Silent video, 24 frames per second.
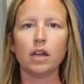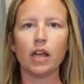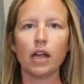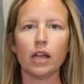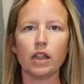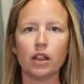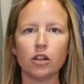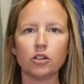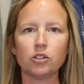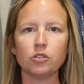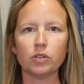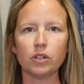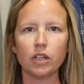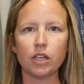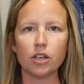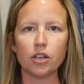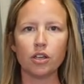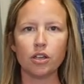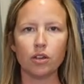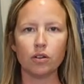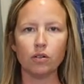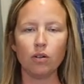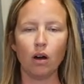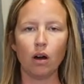It looked really
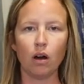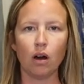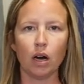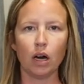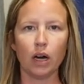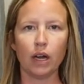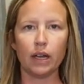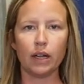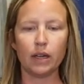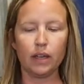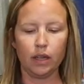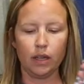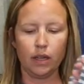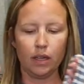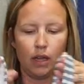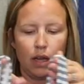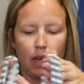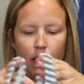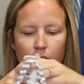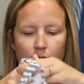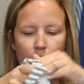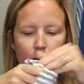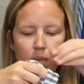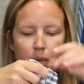cute on.
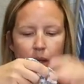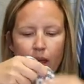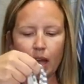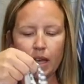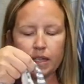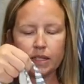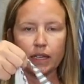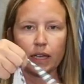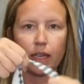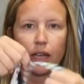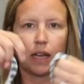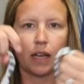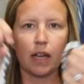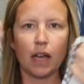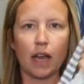It has like a